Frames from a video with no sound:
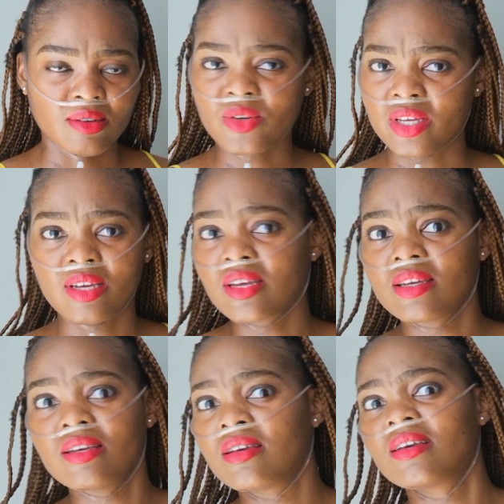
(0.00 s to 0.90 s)

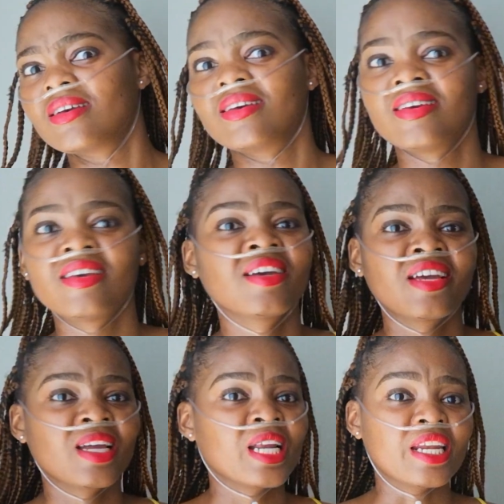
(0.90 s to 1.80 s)
Okay.
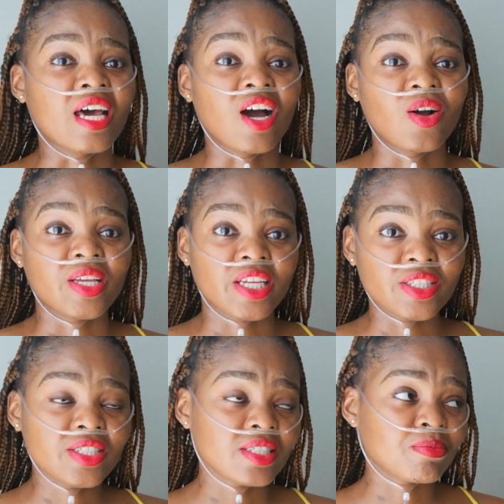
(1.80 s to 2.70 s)
Now,
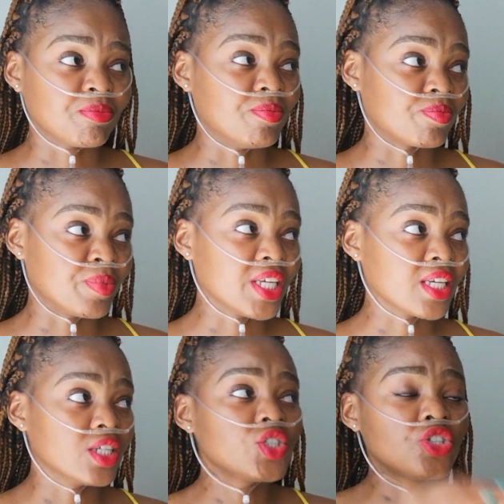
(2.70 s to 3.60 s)
in
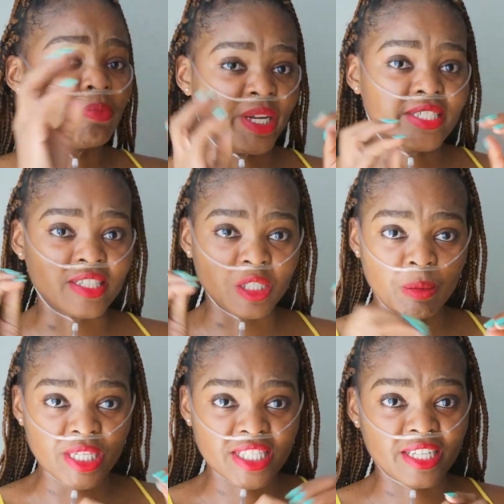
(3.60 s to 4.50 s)
being intubated is
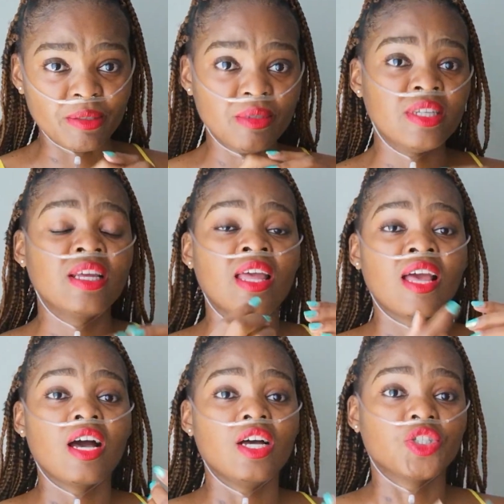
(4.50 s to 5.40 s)
basically
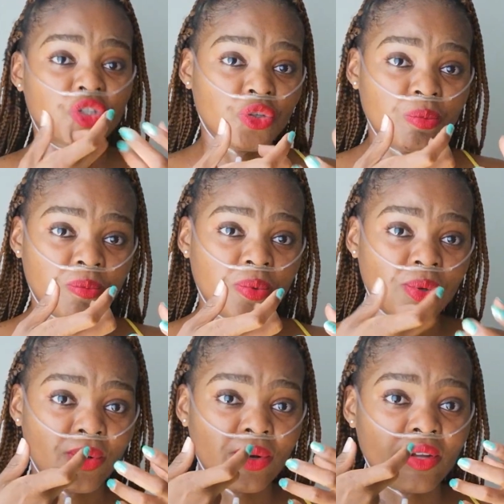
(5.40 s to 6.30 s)
a tube
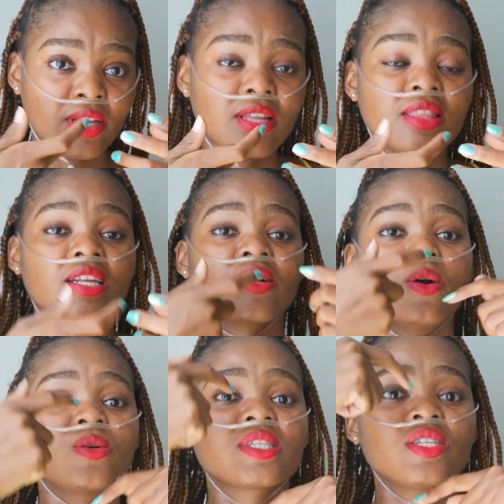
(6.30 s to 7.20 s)
that
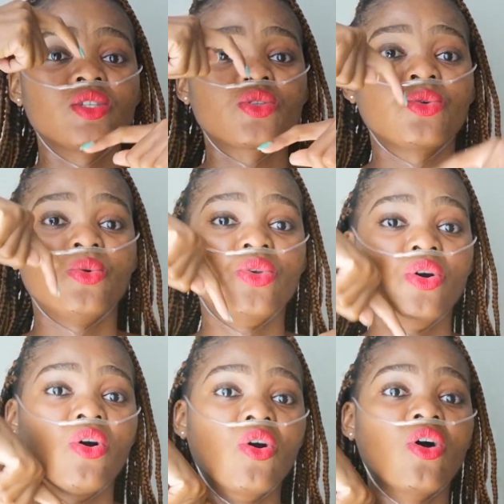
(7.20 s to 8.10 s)
goes into
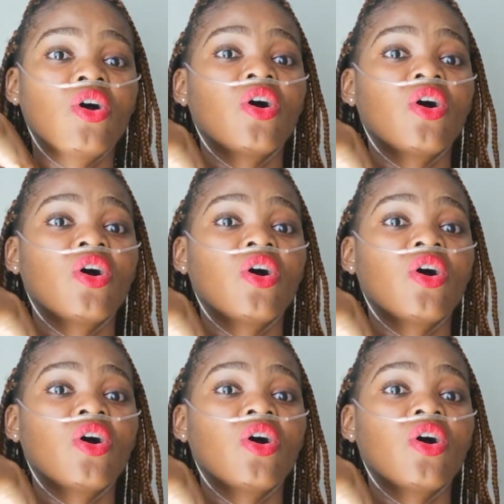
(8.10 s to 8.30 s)
your,